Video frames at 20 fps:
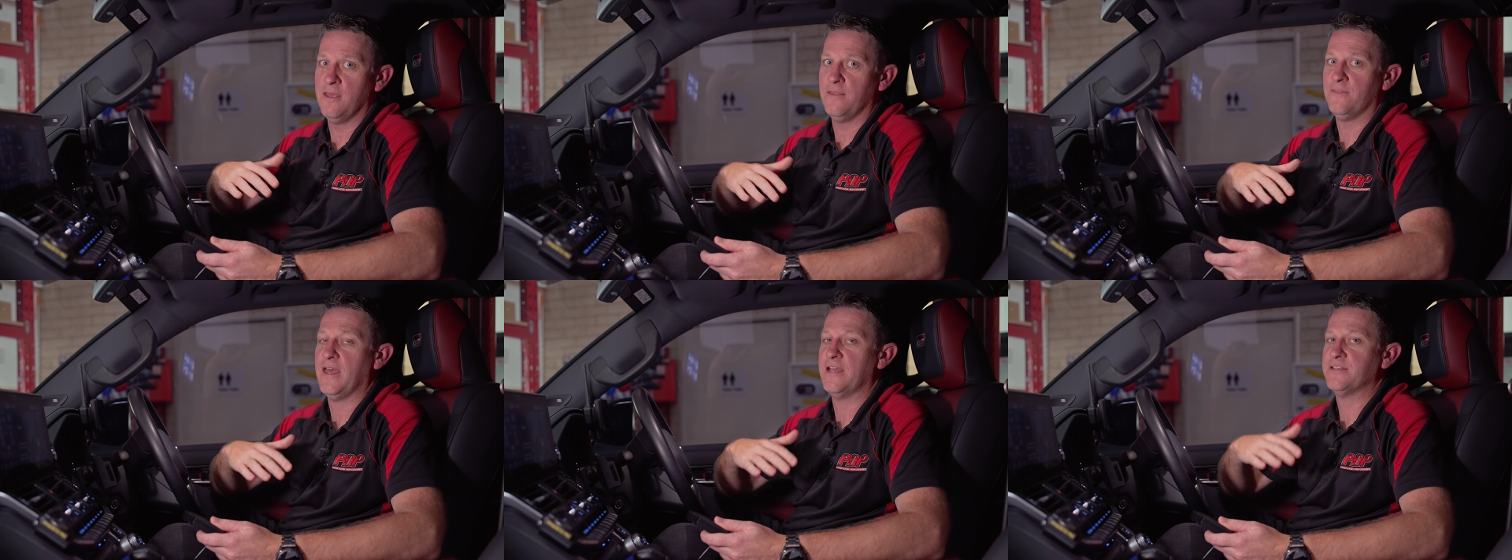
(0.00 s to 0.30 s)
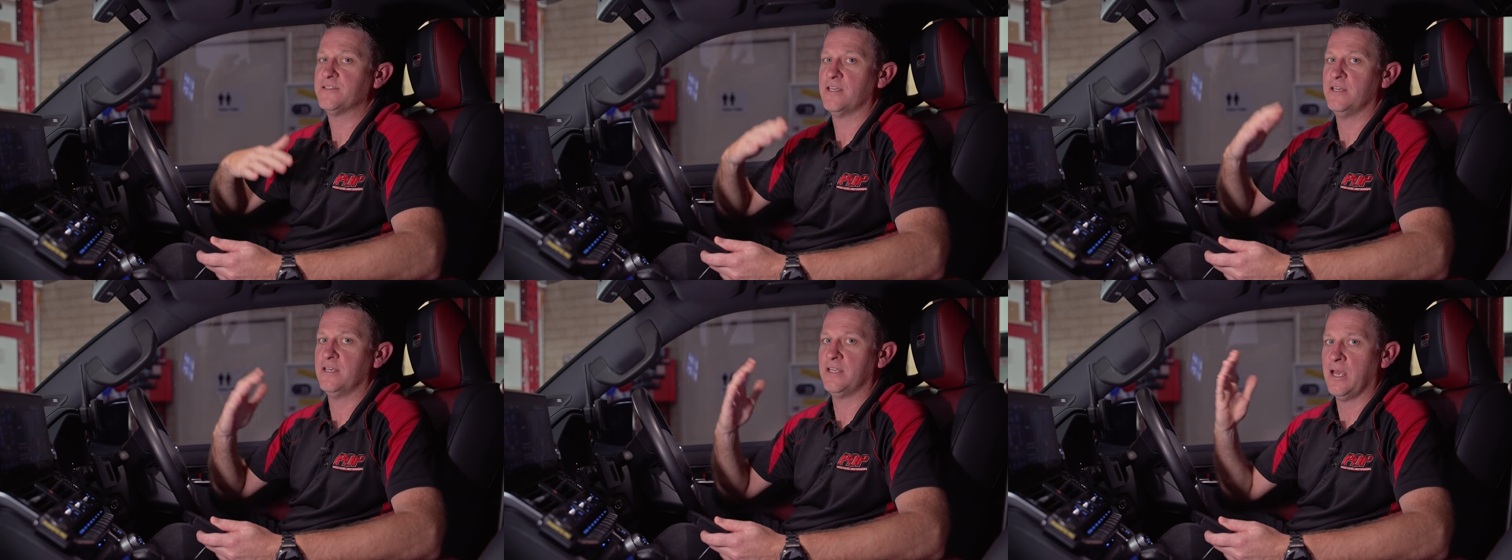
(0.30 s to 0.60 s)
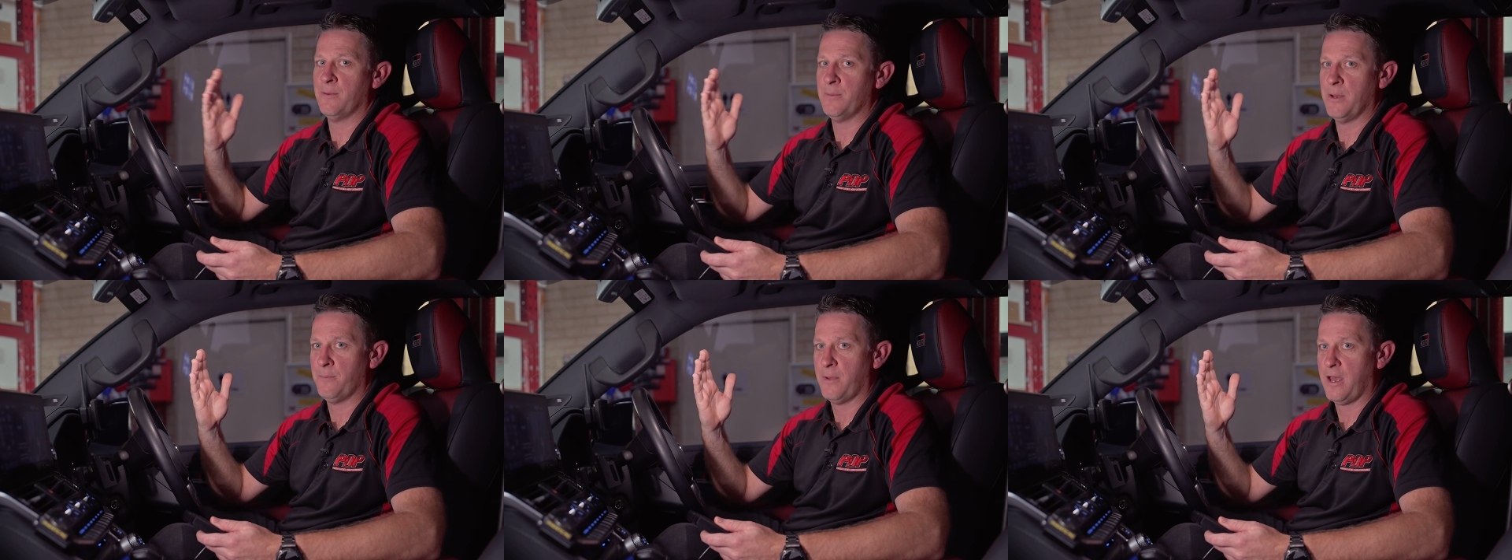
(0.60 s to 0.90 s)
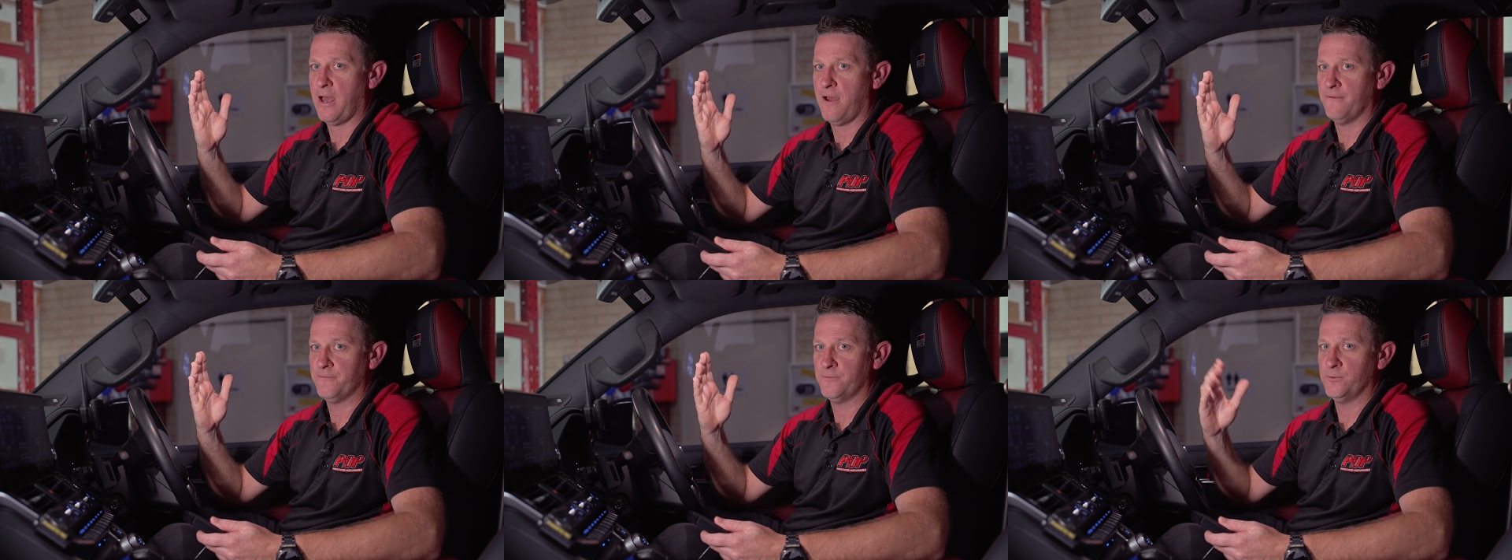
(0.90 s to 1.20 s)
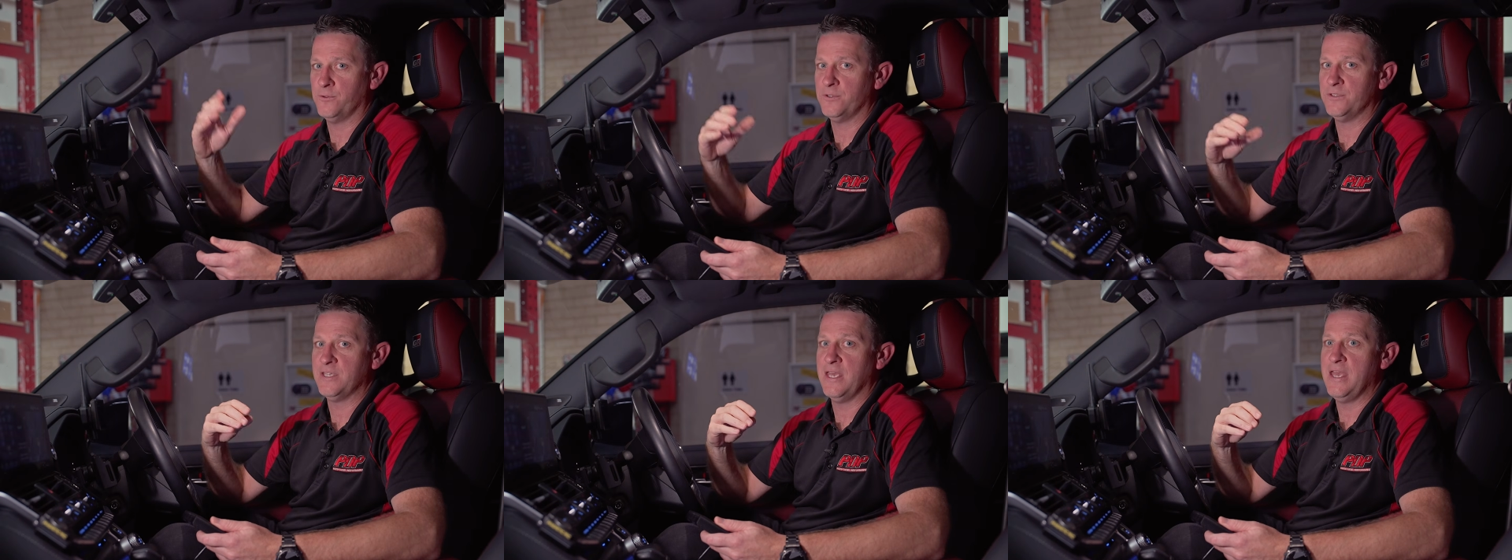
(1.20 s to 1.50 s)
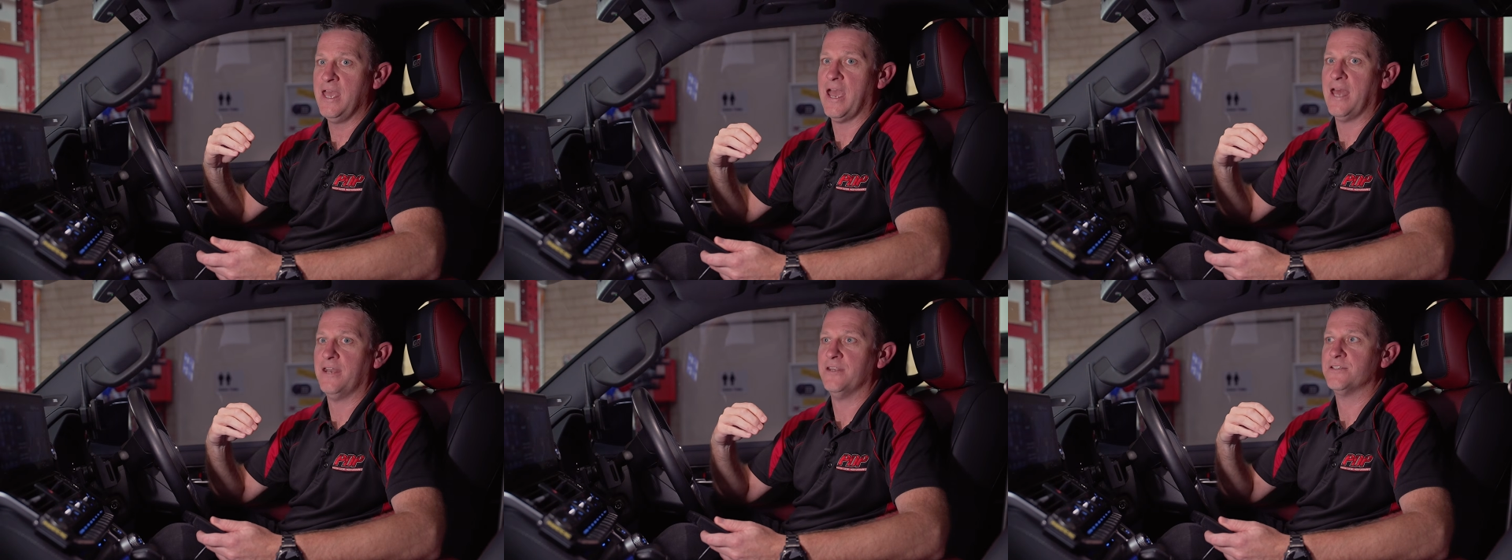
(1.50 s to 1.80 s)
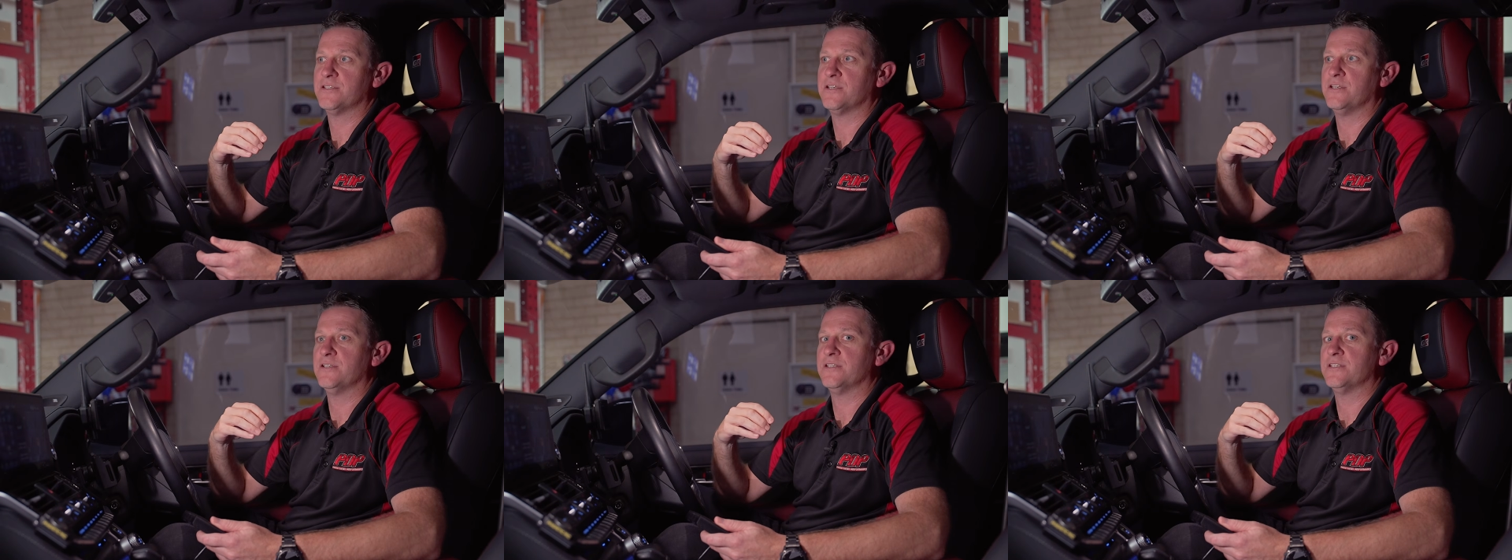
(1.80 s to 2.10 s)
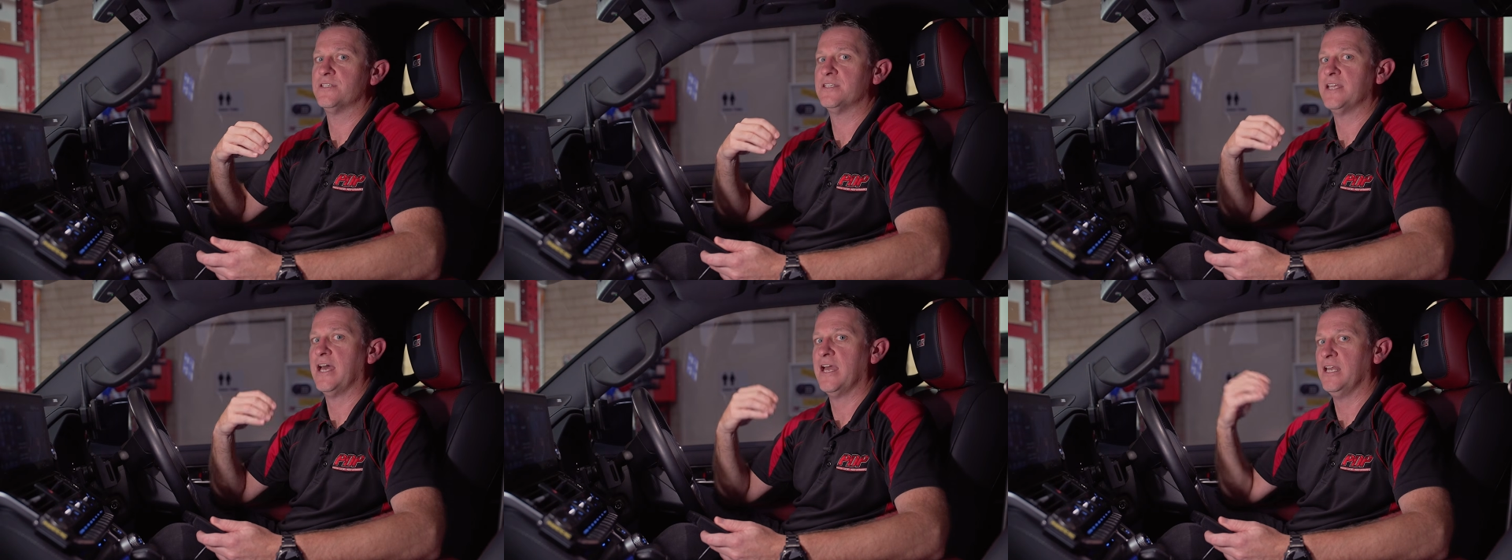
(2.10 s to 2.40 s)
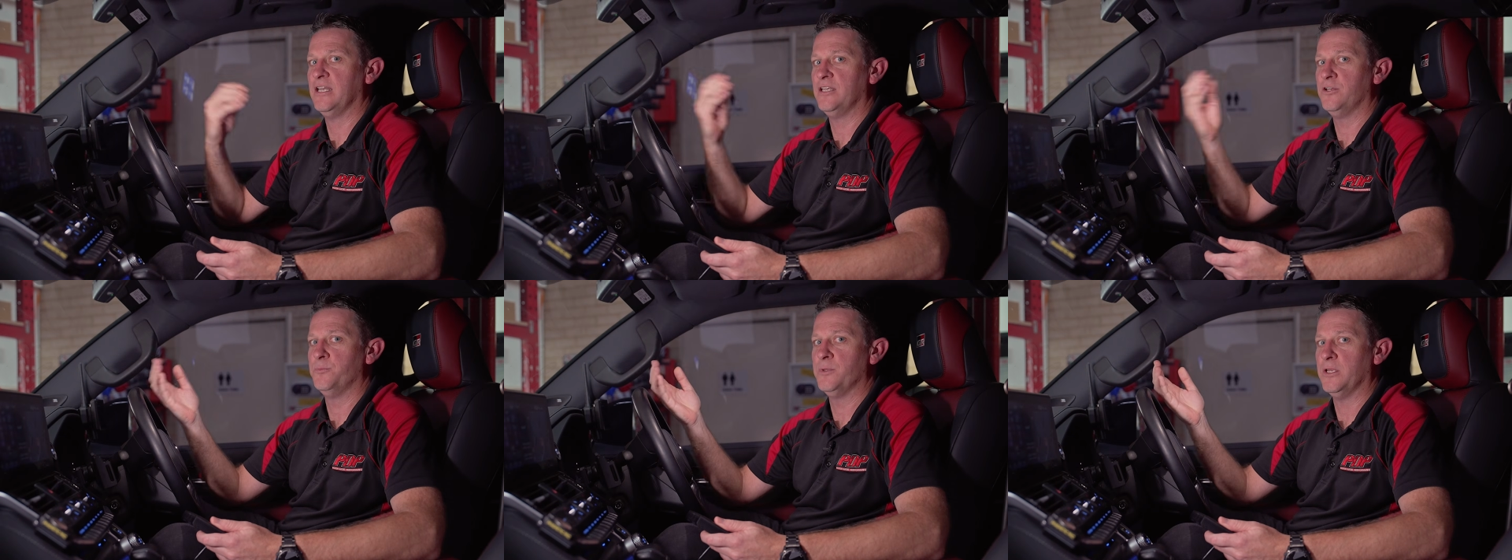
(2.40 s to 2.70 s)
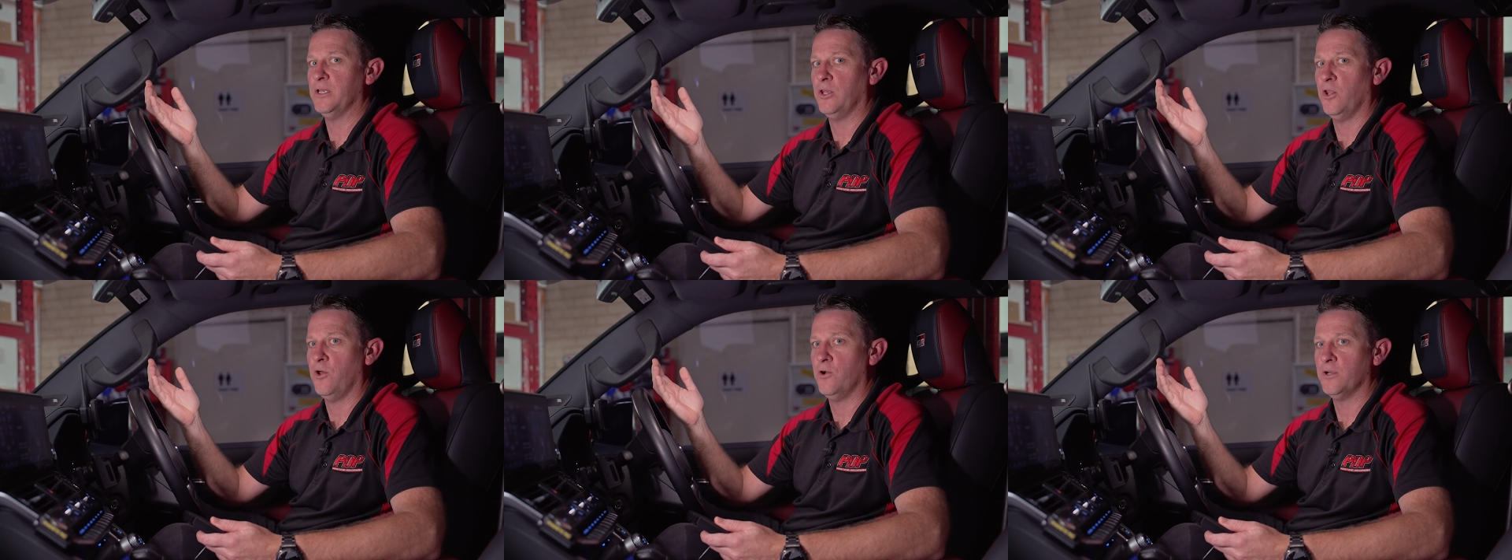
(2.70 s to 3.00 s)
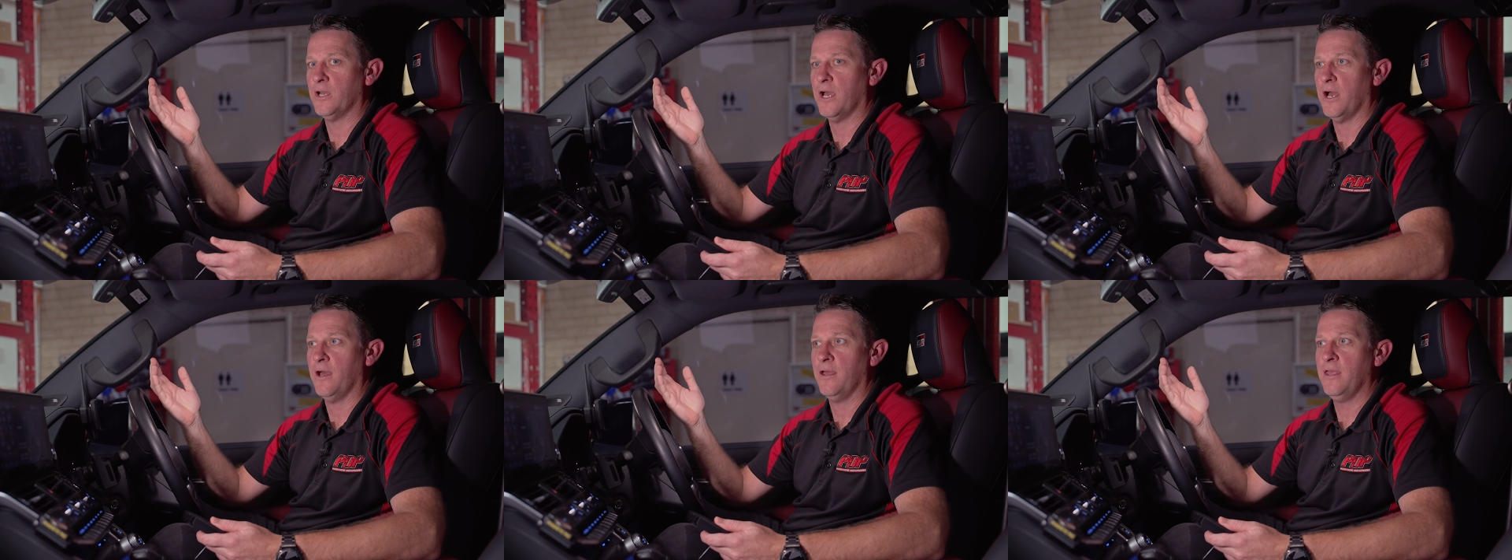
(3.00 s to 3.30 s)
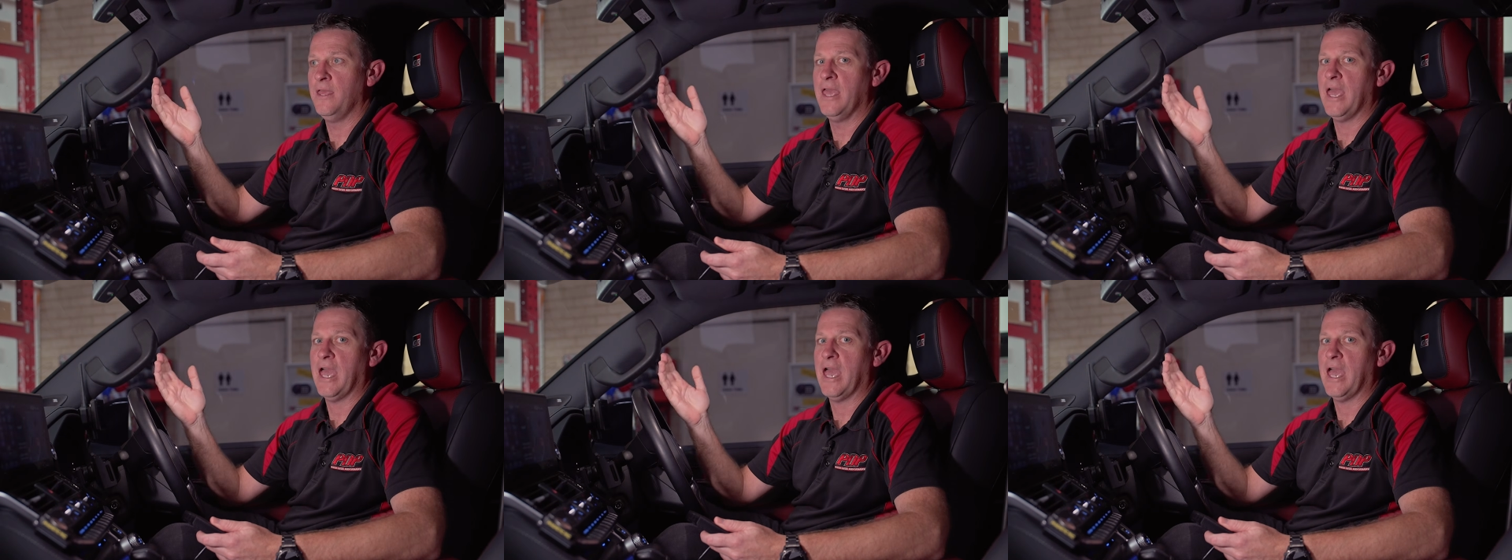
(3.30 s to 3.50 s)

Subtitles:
That's going to come up afterwards, and it's going to stay a little bit longer.